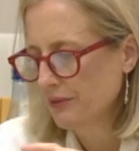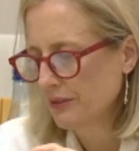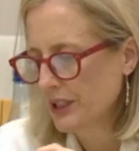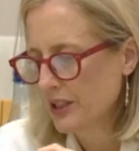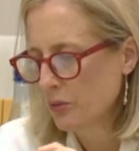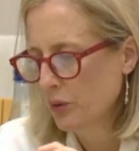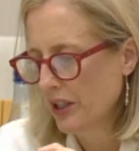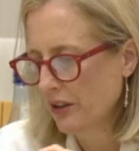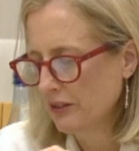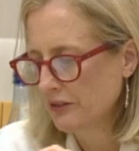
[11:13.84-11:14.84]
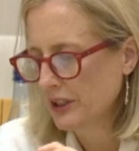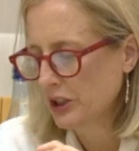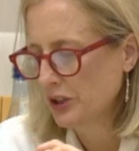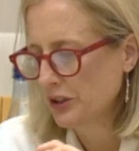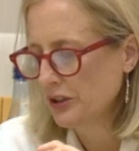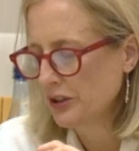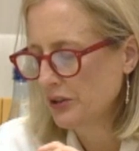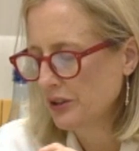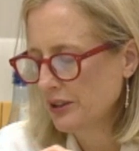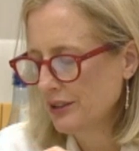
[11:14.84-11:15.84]
is aware of issues
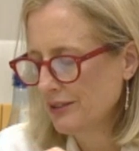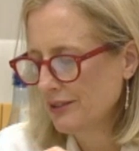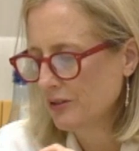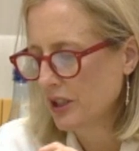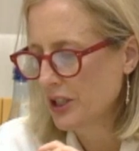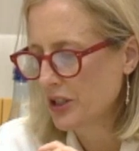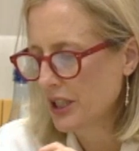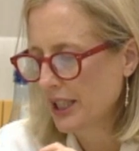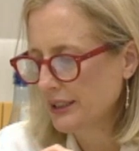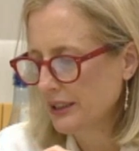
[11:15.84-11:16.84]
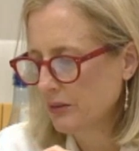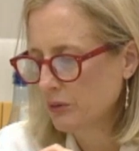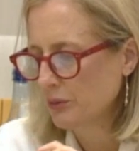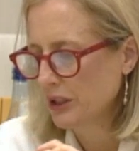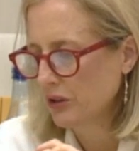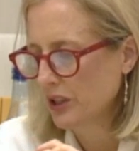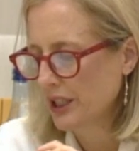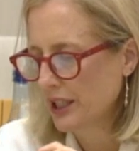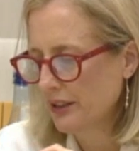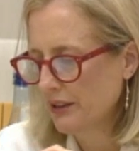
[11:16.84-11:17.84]
in relation to ASIC, and will be looking
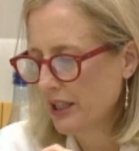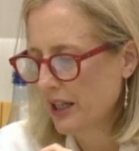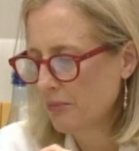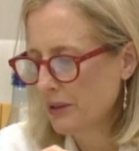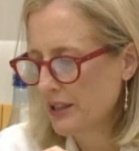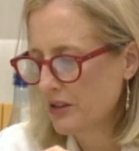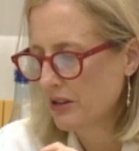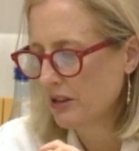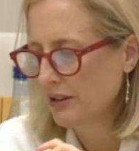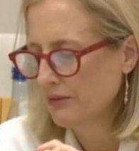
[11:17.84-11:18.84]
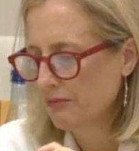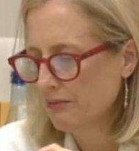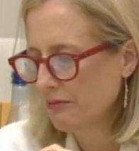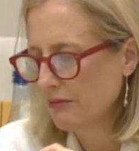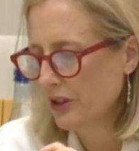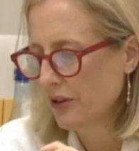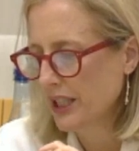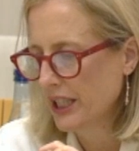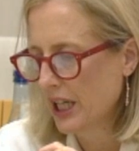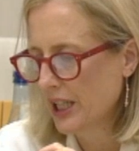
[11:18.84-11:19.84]
at how best to,
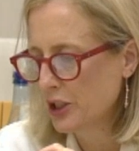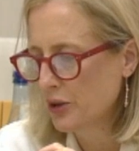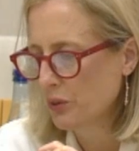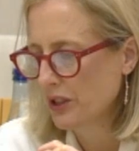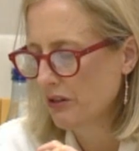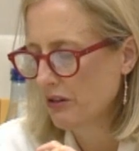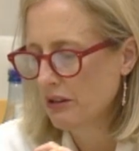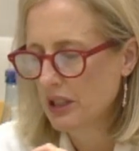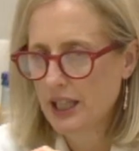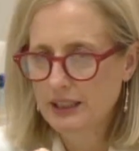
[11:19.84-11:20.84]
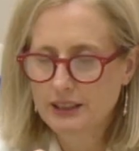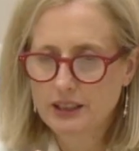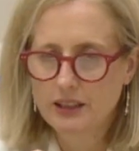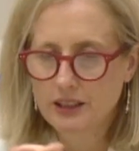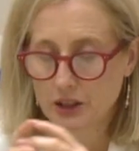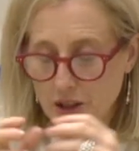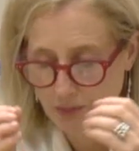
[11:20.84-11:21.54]
engage with ASIC leadership